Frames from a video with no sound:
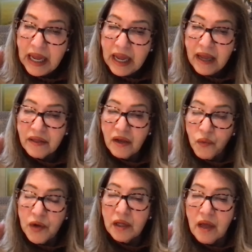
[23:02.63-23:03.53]
and they
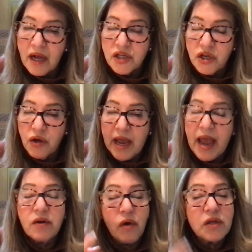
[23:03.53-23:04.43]
realize that you can't,
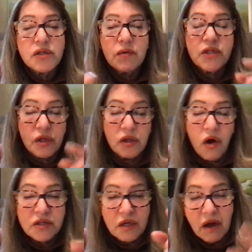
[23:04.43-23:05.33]
and also it's the
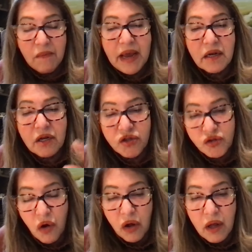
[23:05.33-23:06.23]
loss of command and
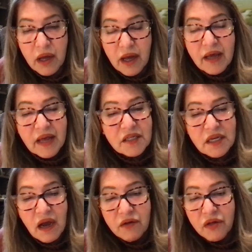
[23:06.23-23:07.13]
control. That's the
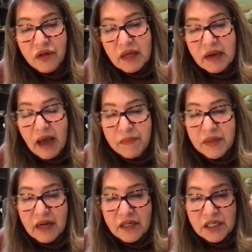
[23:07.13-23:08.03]
other thing that happened,
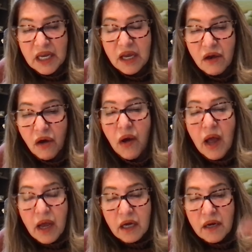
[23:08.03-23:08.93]
that a CEO
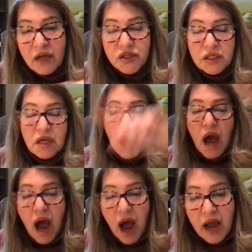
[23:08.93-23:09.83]
cannot just,
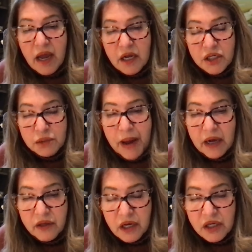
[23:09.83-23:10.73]
I
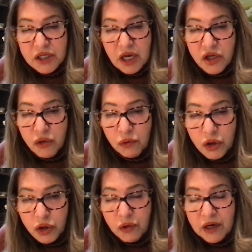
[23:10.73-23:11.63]
expect this and you will
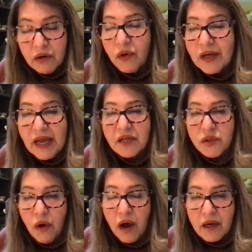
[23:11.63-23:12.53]
do it. Well, guess
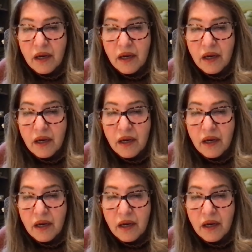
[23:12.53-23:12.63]
what?